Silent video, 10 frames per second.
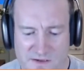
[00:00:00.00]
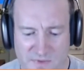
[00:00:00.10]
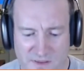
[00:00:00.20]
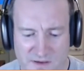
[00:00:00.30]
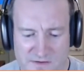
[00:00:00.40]

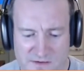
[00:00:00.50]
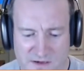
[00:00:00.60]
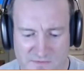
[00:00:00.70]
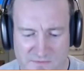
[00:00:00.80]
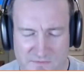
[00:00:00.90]
something that
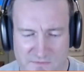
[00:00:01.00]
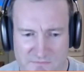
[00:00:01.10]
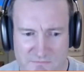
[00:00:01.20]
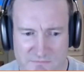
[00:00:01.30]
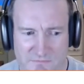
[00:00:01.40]
just kind of
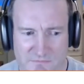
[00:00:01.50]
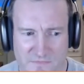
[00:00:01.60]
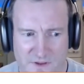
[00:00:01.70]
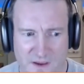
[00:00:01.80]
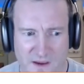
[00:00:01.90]

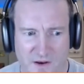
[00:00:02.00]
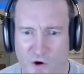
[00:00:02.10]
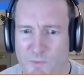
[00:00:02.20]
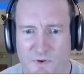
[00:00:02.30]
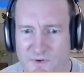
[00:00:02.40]

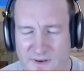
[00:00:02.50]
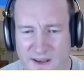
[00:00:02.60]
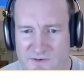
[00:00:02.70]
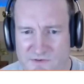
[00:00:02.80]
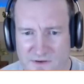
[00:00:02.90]

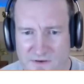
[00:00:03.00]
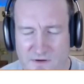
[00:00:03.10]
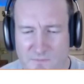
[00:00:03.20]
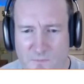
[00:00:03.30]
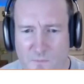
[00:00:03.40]
opened naturally
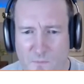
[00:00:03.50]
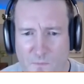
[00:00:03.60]
to you?